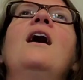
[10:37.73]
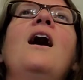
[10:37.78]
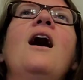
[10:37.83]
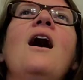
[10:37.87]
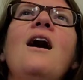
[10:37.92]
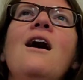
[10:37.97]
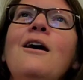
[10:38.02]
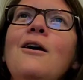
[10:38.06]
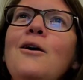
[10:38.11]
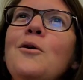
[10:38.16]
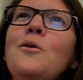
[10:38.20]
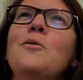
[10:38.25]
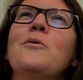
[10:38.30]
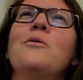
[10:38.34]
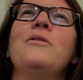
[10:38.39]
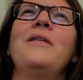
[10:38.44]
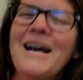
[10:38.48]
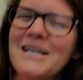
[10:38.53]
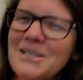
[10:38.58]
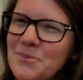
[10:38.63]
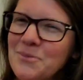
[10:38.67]
Oh,
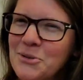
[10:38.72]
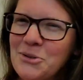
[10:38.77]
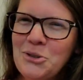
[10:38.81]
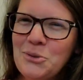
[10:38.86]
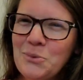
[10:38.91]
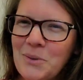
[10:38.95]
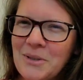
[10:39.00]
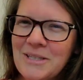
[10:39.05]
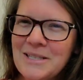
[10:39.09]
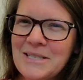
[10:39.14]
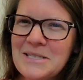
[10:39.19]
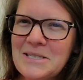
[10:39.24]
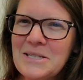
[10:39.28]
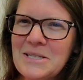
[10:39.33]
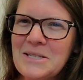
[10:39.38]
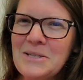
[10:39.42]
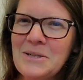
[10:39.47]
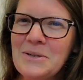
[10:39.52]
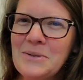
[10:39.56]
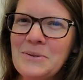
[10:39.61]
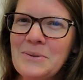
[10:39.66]
that's what you want us to
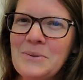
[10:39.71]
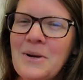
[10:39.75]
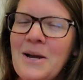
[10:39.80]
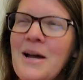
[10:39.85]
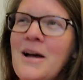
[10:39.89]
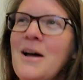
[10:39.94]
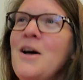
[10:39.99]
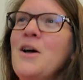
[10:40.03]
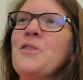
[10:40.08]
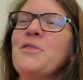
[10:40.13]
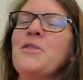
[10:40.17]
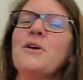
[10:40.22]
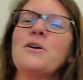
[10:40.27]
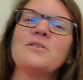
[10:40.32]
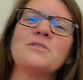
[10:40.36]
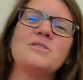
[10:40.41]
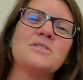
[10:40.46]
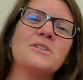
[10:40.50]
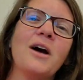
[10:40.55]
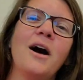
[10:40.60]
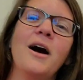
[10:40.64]
do?
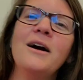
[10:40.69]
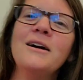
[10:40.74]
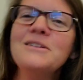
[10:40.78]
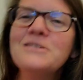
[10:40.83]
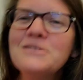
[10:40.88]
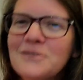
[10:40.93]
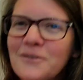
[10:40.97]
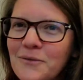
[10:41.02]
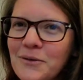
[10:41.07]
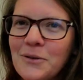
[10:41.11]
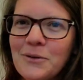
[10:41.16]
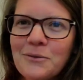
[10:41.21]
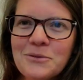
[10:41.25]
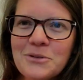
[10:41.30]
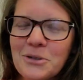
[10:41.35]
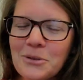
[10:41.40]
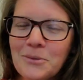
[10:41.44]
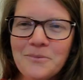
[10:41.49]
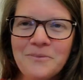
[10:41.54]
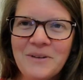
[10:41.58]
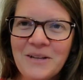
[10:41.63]
There's tons of
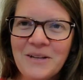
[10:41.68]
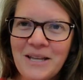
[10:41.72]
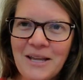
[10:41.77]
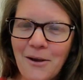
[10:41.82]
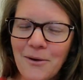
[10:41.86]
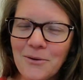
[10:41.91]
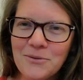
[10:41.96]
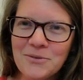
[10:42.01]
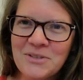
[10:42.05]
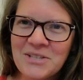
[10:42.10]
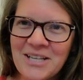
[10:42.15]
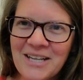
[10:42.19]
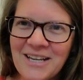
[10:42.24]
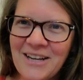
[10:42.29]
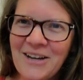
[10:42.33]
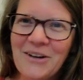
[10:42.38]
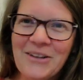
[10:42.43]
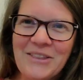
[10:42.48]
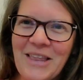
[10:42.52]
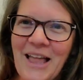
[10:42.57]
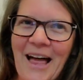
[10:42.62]
YouTube videos
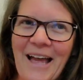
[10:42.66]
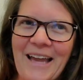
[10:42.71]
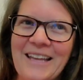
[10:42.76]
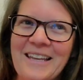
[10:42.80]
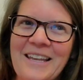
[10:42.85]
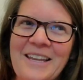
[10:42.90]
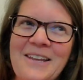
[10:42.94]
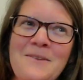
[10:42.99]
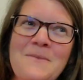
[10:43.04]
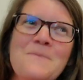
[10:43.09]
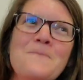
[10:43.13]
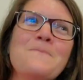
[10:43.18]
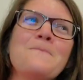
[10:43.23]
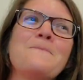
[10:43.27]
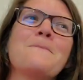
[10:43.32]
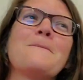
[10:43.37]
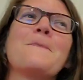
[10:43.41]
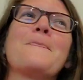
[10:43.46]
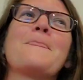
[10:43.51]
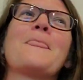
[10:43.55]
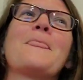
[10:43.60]
online.
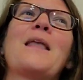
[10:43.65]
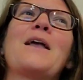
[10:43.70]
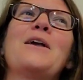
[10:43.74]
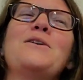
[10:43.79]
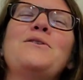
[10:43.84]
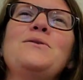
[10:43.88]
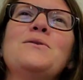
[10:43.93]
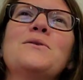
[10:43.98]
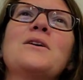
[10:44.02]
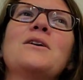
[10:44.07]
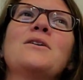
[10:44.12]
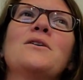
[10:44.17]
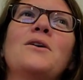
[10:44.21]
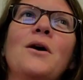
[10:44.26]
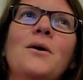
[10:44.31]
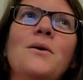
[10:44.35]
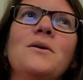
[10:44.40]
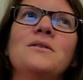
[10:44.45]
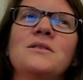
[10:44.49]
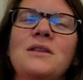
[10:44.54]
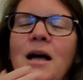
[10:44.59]
You can
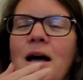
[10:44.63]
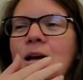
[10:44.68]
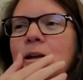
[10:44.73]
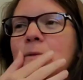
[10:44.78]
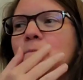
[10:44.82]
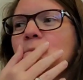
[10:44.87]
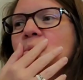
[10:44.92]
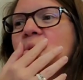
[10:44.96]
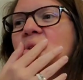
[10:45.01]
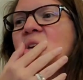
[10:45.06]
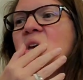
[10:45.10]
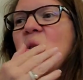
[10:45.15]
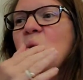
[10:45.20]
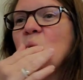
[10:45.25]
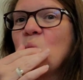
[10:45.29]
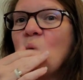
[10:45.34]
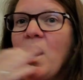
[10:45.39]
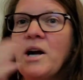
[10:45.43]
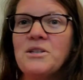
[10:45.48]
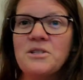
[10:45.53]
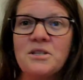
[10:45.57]
go online and
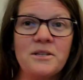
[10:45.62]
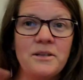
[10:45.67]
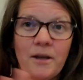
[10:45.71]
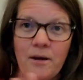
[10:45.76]
watch.